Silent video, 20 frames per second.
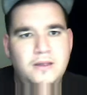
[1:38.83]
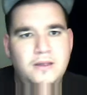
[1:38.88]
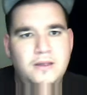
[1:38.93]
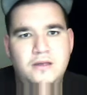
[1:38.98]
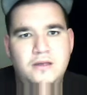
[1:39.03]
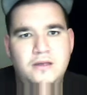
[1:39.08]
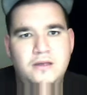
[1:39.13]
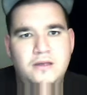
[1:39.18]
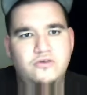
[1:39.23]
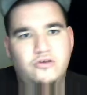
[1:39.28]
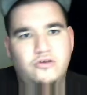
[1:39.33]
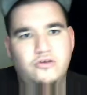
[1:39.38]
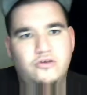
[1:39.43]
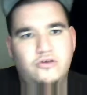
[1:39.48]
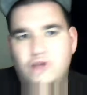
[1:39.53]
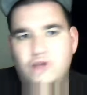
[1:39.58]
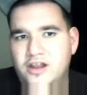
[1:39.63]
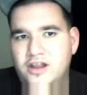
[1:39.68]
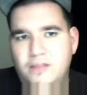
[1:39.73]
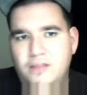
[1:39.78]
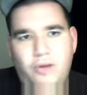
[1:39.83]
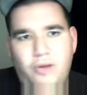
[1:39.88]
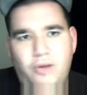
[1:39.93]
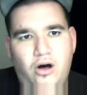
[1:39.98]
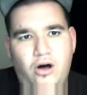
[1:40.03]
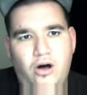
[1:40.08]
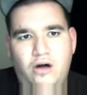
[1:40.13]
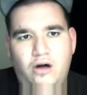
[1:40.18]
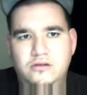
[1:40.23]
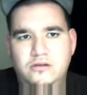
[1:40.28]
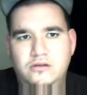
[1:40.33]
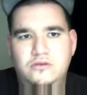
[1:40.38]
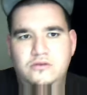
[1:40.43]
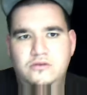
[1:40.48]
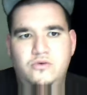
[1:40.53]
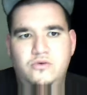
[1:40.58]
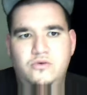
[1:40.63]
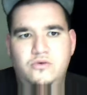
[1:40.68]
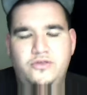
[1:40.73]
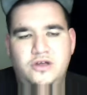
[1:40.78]
They're running the ball
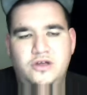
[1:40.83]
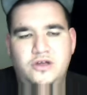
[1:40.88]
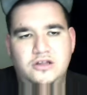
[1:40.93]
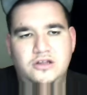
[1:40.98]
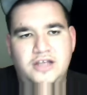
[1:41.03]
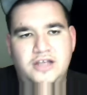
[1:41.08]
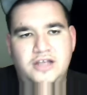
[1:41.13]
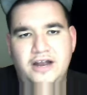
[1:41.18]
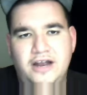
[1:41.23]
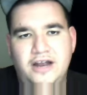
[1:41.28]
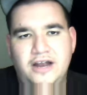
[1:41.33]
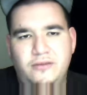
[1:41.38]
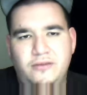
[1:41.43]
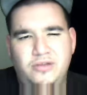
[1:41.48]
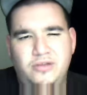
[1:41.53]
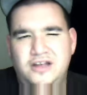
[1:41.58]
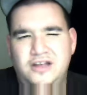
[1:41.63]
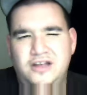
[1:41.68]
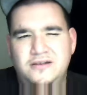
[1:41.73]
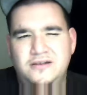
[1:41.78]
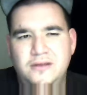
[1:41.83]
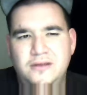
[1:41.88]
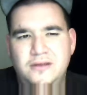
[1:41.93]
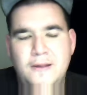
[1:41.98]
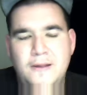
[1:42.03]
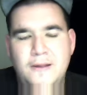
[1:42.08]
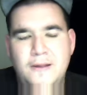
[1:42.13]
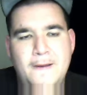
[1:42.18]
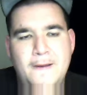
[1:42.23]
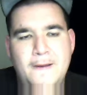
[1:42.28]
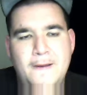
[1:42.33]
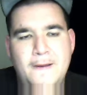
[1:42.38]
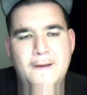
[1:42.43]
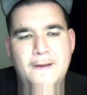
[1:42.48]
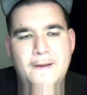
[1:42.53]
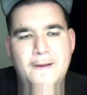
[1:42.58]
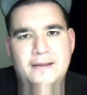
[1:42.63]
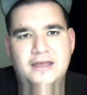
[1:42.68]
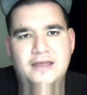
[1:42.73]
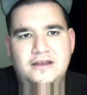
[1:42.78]
with uh, LeGarrette Blunt,
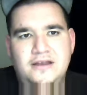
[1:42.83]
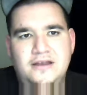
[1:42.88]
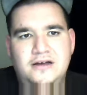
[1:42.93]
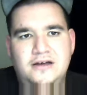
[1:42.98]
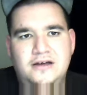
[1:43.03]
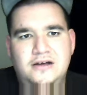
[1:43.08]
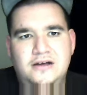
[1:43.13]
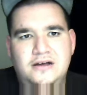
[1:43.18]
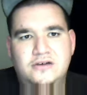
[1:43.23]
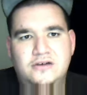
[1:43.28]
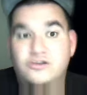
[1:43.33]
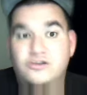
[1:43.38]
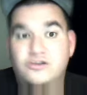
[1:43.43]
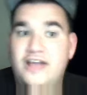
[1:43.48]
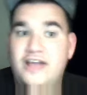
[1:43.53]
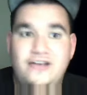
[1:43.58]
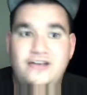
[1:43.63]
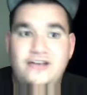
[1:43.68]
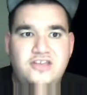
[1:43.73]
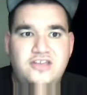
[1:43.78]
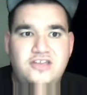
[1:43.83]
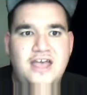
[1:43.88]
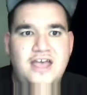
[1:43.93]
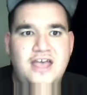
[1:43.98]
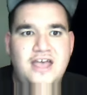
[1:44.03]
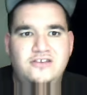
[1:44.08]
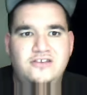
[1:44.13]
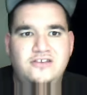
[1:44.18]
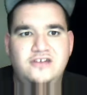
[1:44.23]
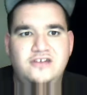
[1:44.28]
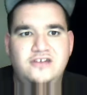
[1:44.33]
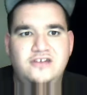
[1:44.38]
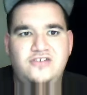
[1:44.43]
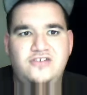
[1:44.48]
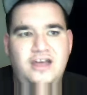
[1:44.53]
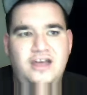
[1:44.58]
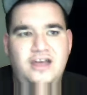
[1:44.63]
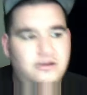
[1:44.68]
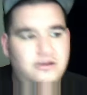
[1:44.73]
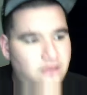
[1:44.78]
and uh, Gronkowski had the
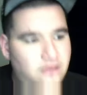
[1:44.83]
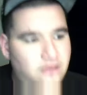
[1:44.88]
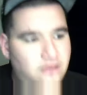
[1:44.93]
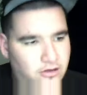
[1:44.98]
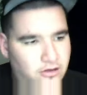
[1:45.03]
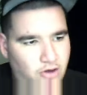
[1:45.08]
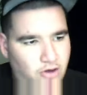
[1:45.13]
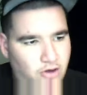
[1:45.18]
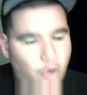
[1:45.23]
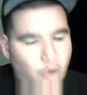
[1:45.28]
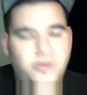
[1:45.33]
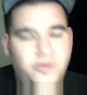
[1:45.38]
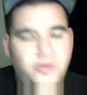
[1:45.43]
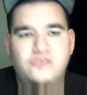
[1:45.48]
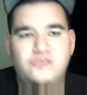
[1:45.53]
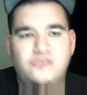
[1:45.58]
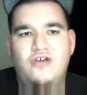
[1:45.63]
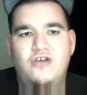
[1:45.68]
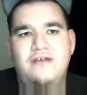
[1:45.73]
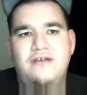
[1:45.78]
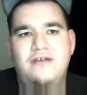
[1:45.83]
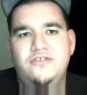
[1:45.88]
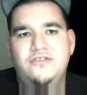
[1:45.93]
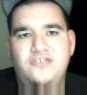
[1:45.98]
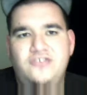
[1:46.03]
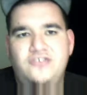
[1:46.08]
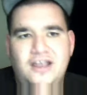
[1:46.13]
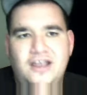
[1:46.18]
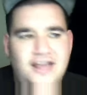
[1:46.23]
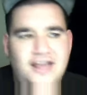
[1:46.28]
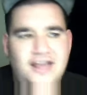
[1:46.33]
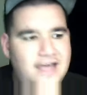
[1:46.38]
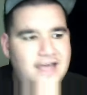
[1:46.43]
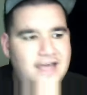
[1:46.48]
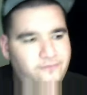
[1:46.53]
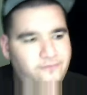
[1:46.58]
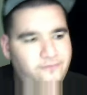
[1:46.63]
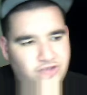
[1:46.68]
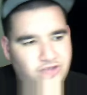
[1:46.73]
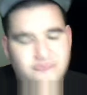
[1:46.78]
touchdown on the opening drive of the second
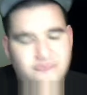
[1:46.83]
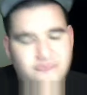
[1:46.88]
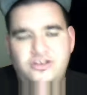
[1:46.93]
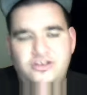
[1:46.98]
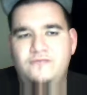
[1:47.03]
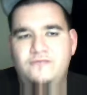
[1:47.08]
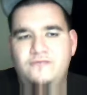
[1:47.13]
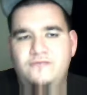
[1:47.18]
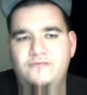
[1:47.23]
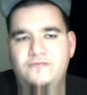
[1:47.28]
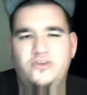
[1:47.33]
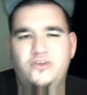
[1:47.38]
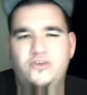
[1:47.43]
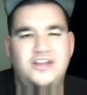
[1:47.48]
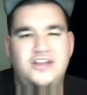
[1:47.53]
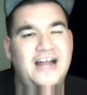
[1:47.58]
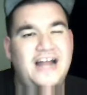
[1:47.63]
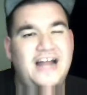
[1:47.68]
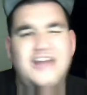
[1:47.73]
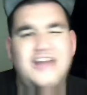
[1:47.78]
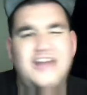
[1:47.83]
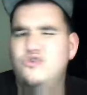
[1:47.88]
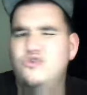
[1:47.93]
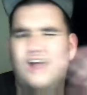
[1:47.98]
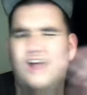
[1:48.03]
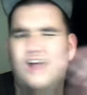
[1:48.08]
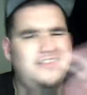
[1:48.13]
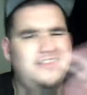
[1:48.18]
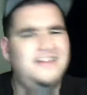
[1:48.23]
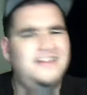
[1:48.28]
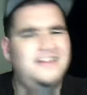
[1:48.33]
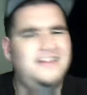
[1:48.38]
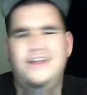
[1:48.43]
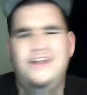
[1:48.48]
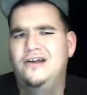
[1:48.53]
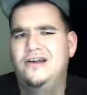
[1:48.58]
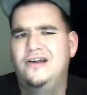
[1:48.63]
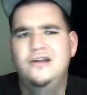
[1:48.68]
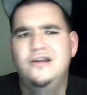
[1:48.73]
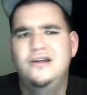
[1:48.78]
half, 17-14. I knew right then and
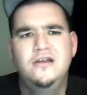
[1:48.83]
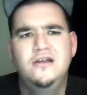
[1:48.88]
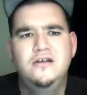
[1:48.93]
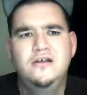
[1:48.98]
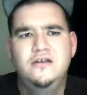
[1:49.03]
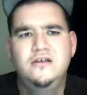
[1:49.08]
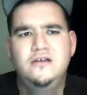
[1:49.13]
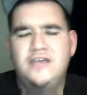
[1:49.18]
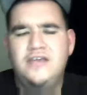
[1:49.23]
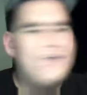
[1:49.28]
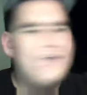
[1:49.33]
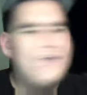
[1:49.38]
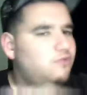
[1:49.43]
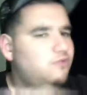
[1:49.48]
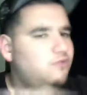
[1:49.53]
there, game was